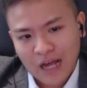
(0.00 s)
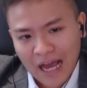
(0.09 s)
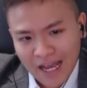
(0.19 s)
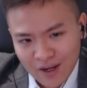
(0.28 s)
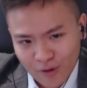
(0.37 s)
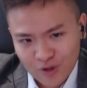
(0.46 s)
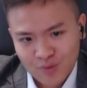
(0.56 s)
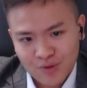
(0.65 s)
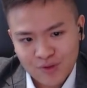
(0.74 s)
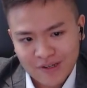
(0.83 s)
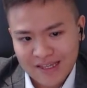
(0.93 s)
and
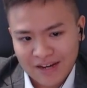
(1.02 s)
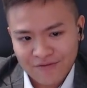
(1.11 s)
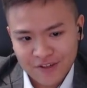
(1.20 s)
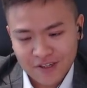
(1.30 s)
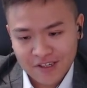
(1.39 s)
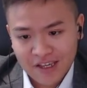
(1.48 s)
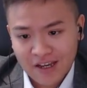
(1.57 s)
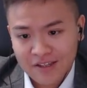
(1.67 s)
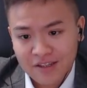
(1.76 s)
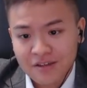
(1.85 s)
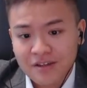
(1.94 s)
contribute to a diverse
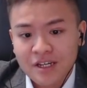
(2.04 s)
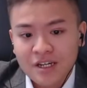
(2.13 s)
society?